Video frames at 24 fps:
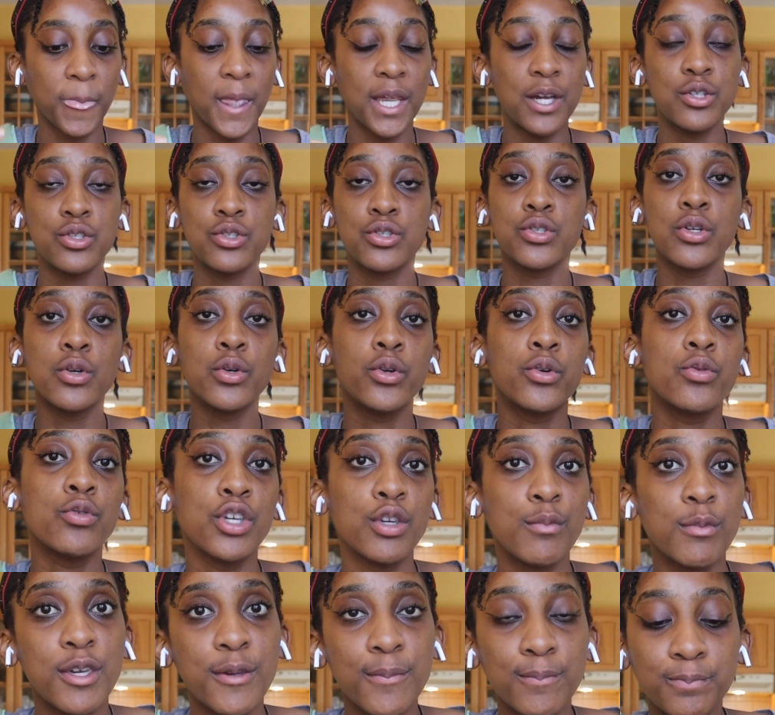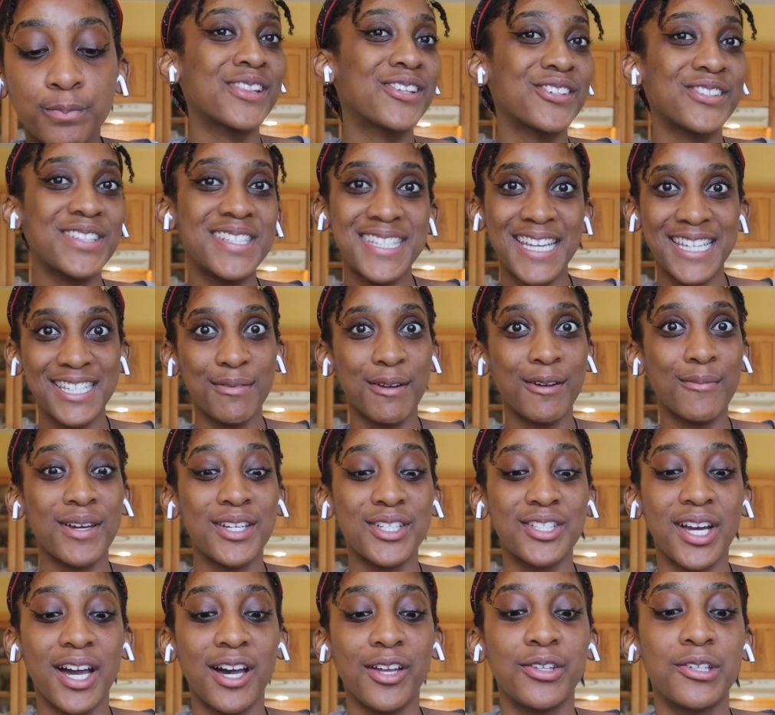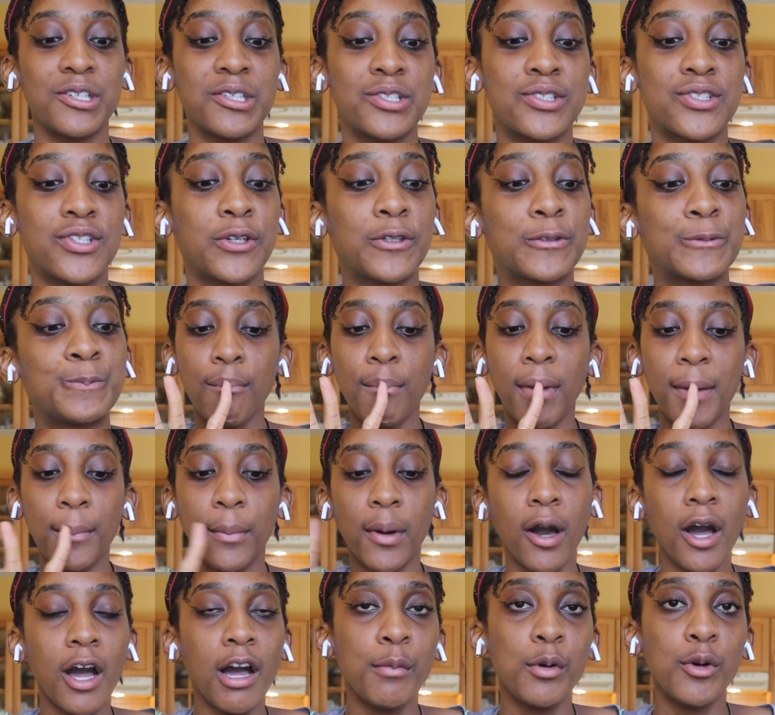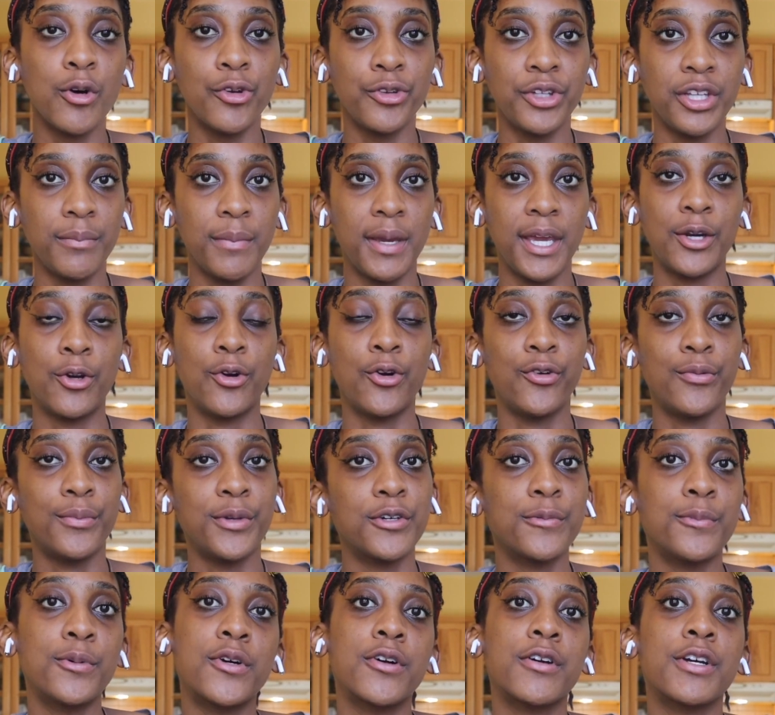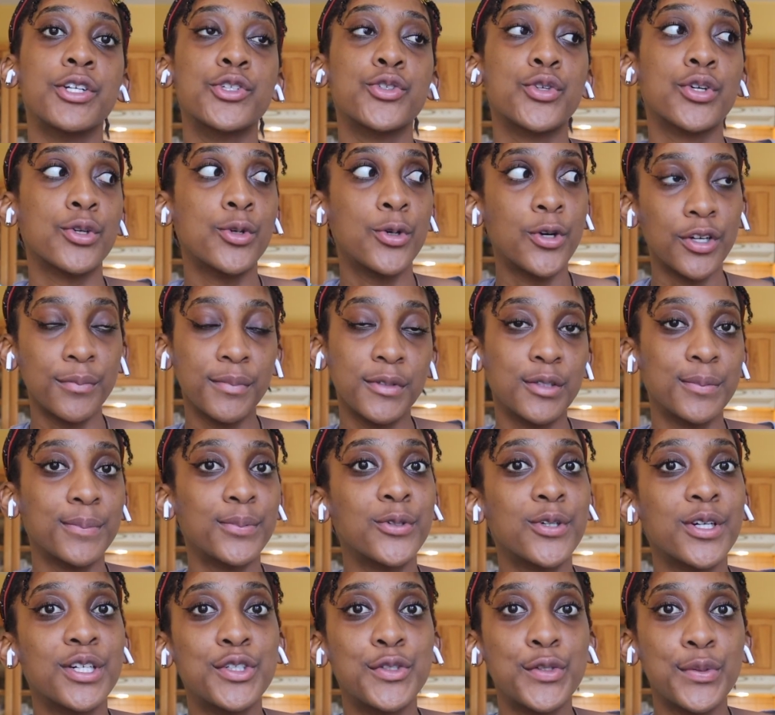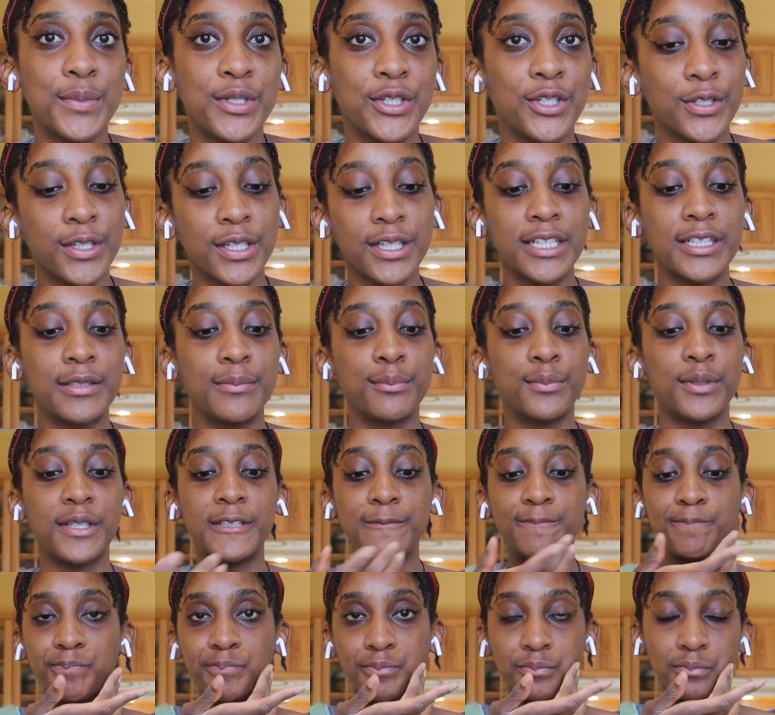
It's so creamy, it literally tastes like my childhood. So my mom only made oatmeal porridge or cornmeal porridge for me growing up, but